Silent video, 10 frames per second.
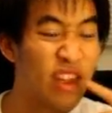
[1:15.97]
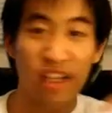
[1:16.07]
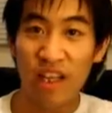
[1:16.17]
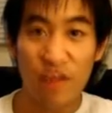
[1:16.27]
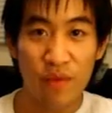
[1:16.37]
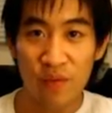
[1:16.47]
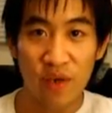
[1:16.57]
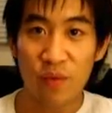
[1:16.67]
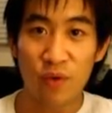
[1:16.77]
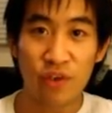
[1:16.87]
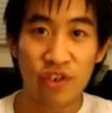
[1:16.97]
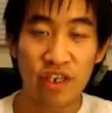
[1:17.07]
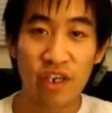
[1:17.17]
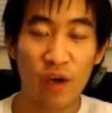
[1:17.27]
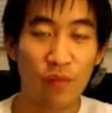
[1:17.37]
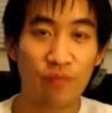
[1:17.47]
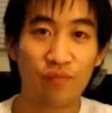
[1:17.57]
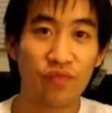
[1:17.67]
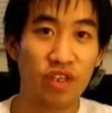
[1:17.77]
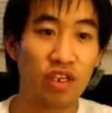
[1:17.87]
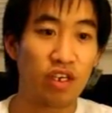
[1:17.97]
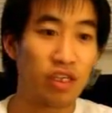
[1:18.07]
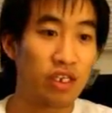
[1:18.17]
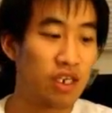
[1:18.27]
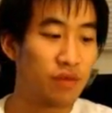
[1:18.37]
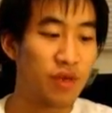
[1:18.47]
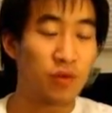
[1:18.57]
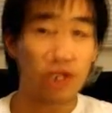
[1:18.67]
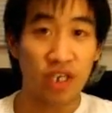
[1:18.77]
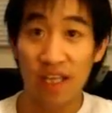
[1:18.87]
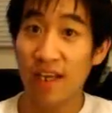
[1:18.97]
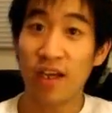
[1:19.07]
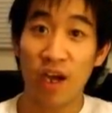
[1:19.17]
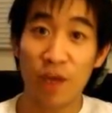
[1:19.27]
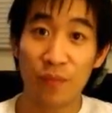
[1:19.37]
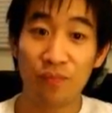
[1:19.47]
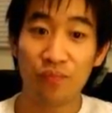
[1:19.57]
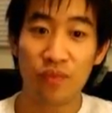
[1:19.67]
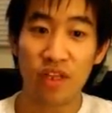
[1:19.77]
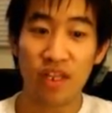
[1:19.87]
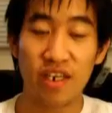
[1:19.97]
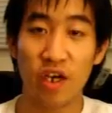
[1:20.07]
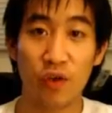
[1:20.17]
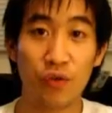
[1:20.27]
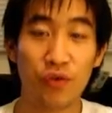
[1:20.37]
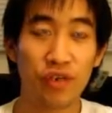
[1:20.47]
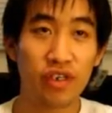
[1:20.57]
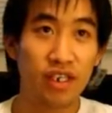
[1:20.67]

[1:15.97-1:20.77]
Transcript: think that many people would turn up. You know, people say they come, but they don't.